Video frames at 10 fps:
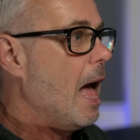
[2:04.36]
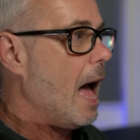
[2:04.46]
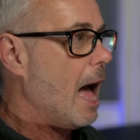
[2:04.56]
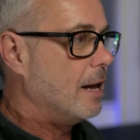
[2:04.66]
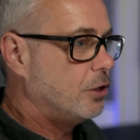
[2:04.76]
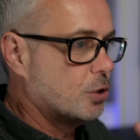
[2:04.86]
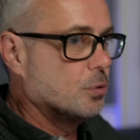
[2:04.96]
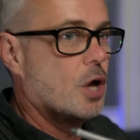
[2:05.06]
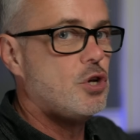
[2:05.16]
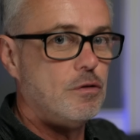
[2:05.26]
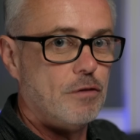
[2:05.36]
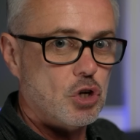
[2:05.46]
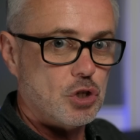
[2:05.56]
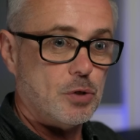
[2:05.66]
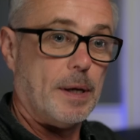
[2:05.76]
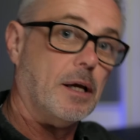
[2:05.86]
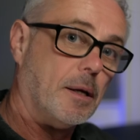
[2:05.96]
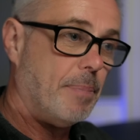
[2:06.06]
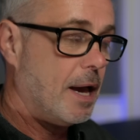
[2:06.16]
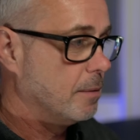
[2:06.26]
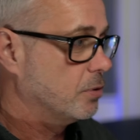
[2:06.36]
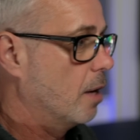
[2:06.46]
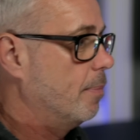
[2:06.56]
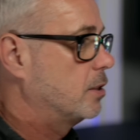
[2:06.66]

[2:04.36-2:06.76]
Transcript: and do a new version so I can compare them side by